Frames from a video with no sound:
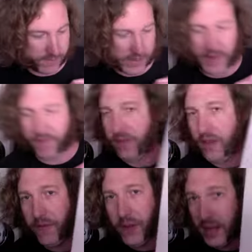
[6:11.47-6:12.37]

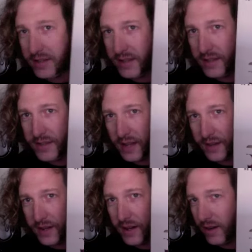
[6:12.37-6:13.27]
If you guys see this out
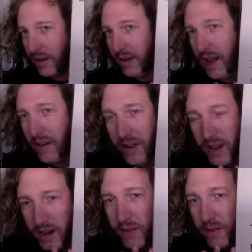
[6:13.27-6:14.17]
there, I don't
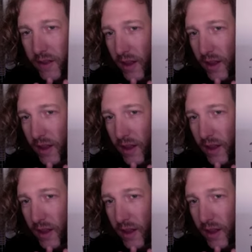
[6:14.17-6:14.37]
care.